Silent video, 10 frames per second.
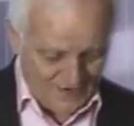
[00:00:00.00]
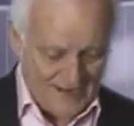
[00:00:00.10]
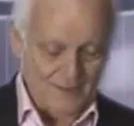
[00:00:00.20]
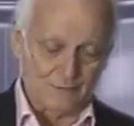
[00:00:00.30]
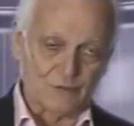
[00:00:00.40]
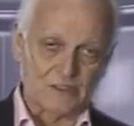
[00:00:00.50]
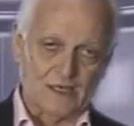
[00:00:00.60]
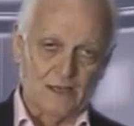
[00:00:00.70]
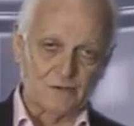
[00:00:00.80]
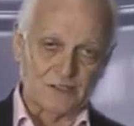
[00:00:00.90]
find
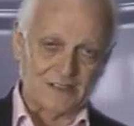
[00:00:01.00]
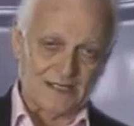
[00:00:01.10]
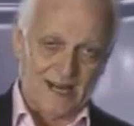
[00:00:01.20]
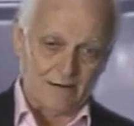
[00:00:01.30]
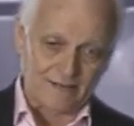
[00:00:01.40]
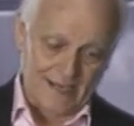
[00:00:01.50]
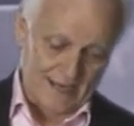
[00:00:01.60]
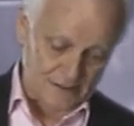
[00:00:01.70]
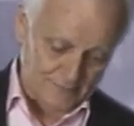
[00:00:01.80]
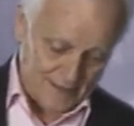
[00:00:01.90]
themselves as an
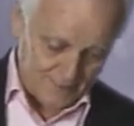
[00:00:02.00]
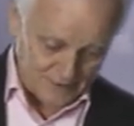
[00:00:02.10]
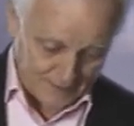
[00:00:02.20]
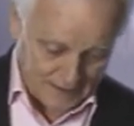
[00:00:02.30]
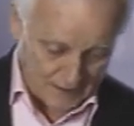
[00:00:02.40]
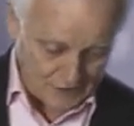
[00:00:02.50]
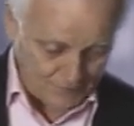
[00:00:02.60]
outcast. Maybe it's because